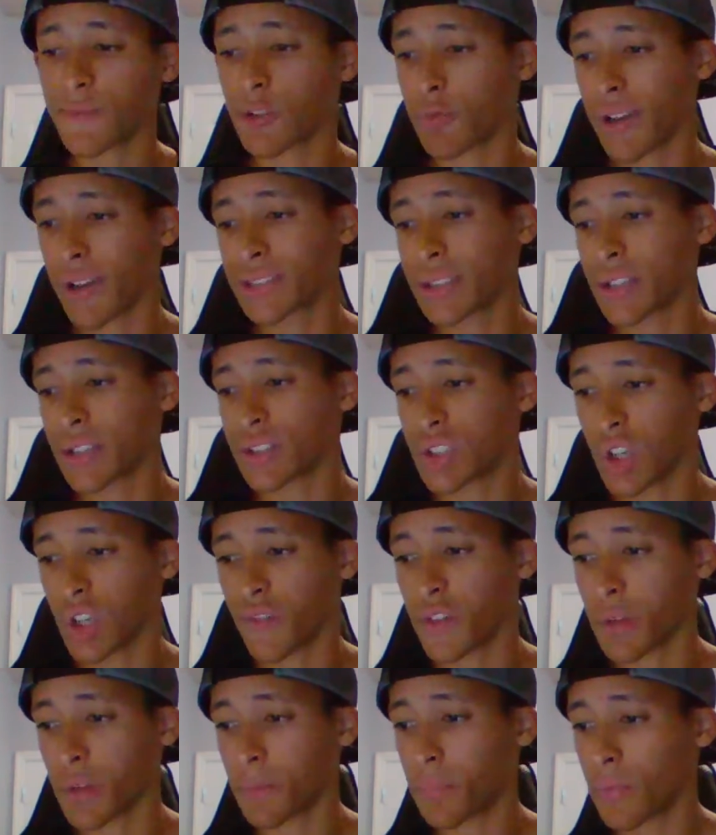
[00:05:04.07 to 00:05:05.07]
Wrestling
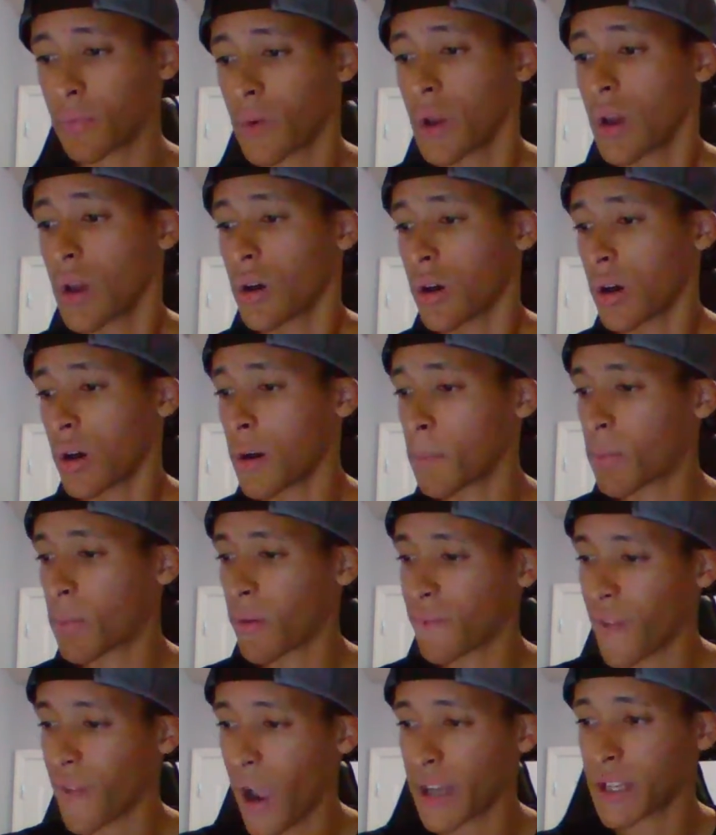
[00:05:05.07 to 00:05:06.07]
Observer
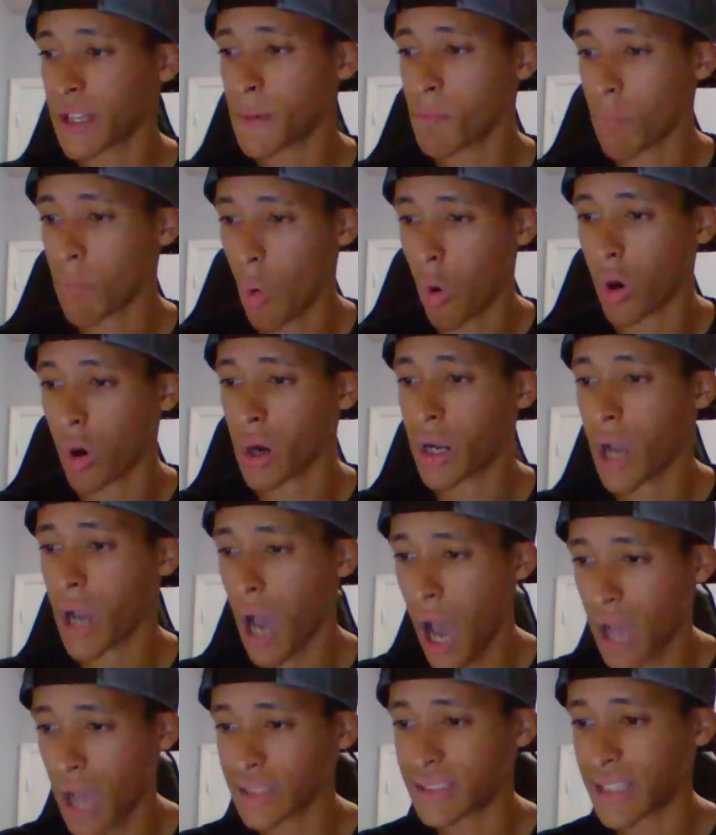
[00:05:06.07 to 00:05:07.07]
provided more
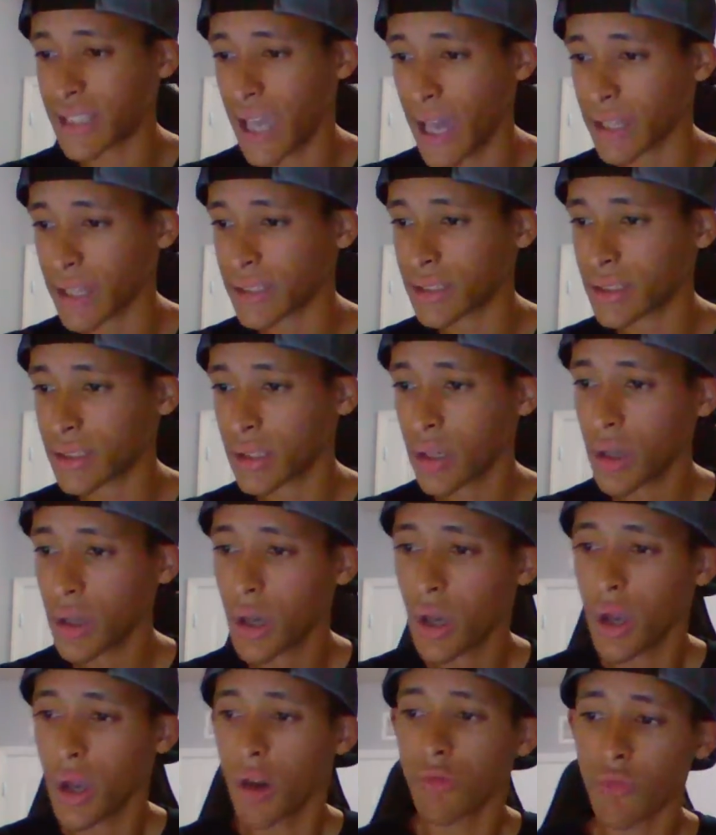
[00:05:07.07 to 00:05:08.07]
context.
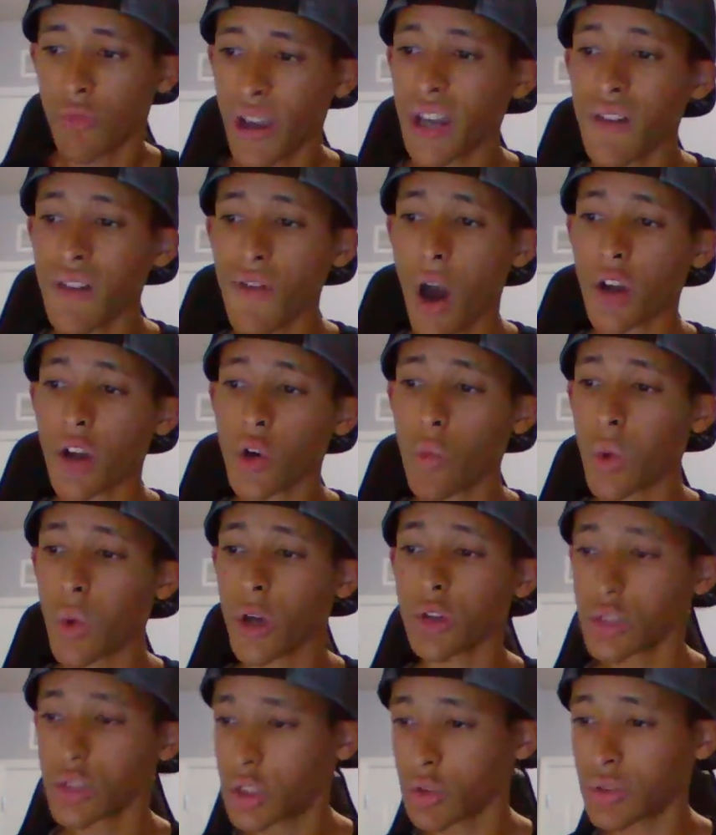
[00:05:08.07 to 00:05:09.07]
Ring of Honor
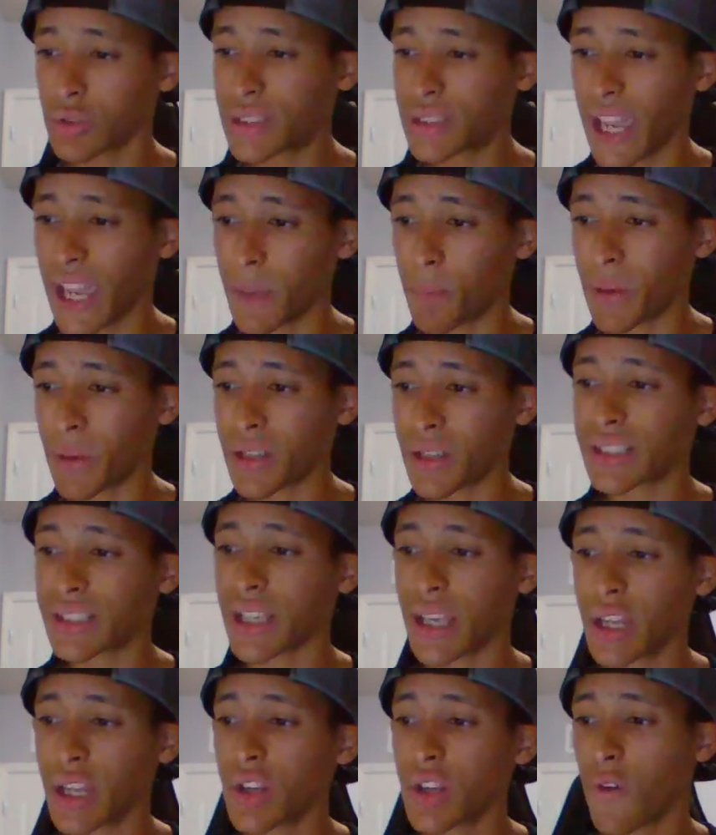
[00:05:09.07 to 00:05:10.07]
will do tapings
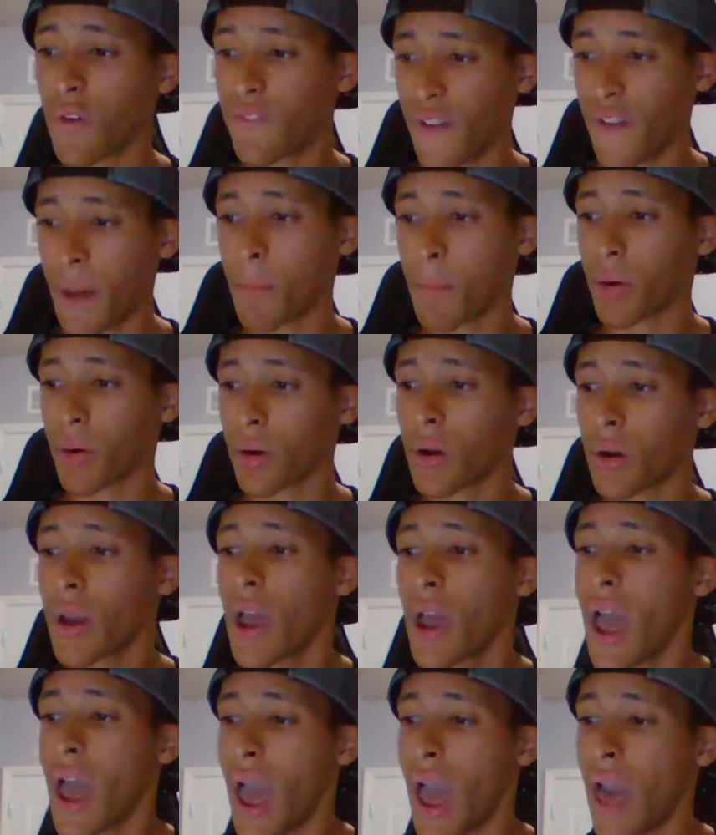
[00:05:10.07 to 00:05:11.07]
in November
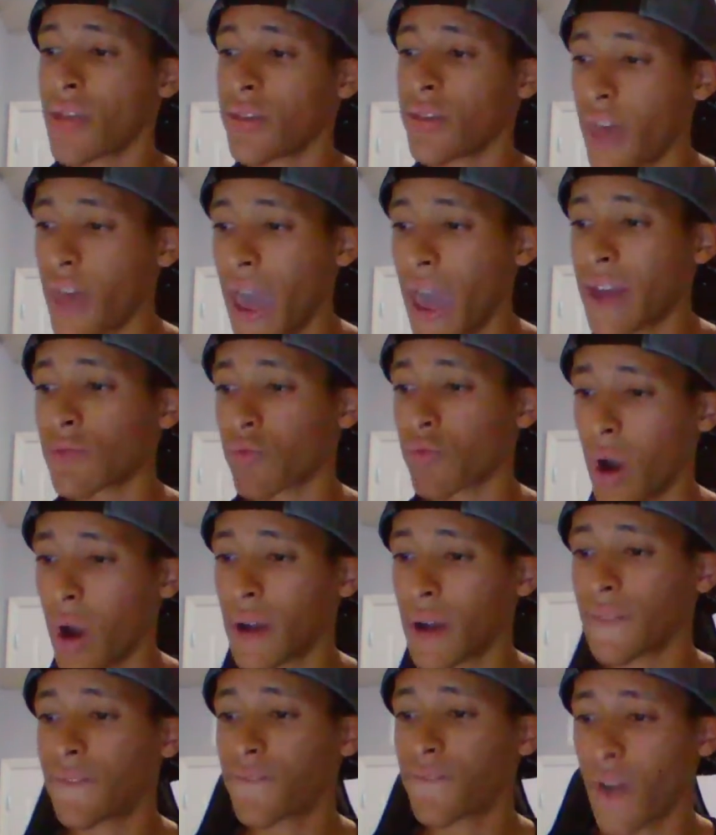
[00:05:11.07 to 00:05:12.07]
and then
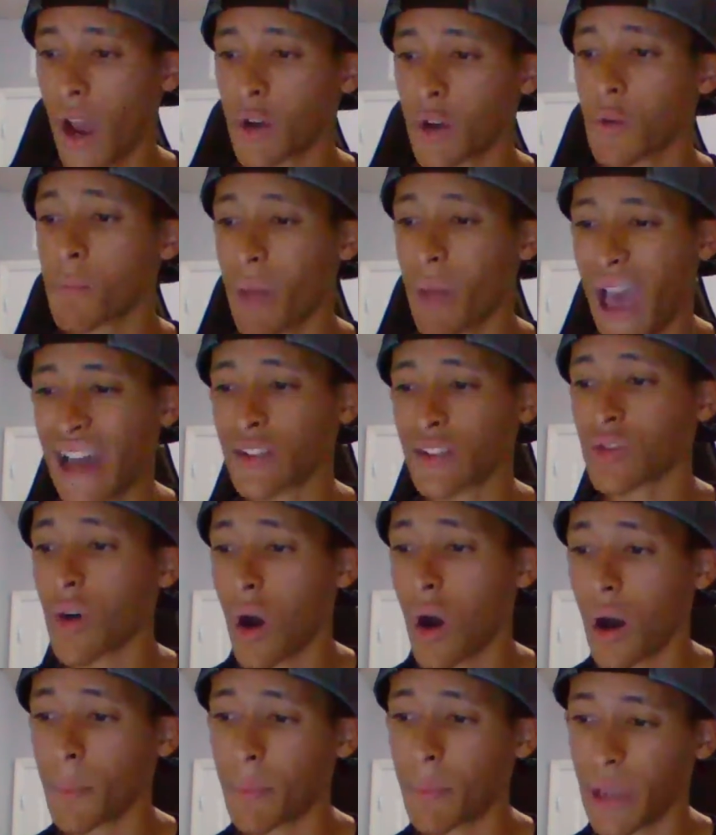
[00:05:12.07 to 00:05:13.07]
run Final Battle
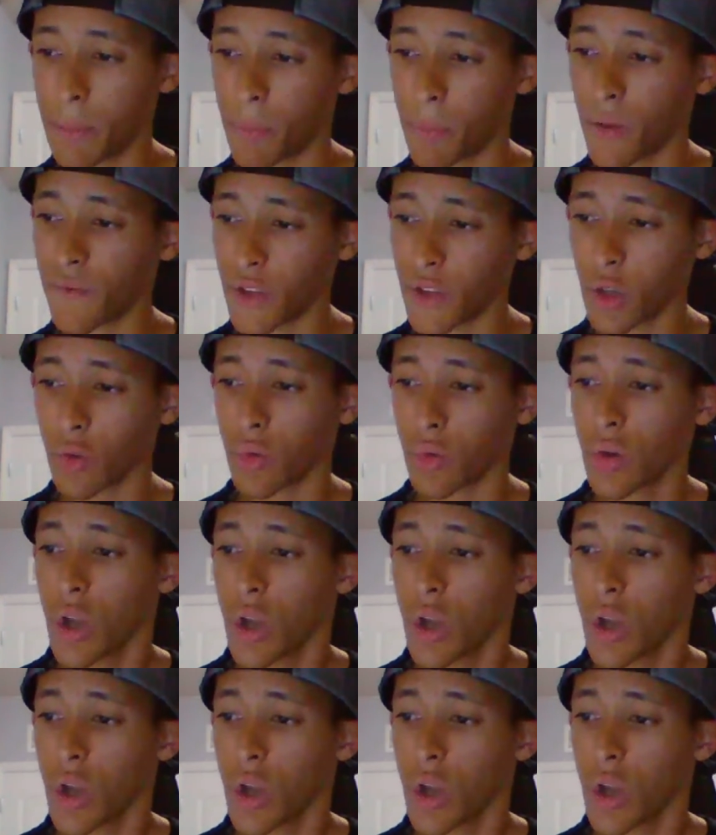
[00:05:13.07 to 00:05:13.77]
on pay-per-view.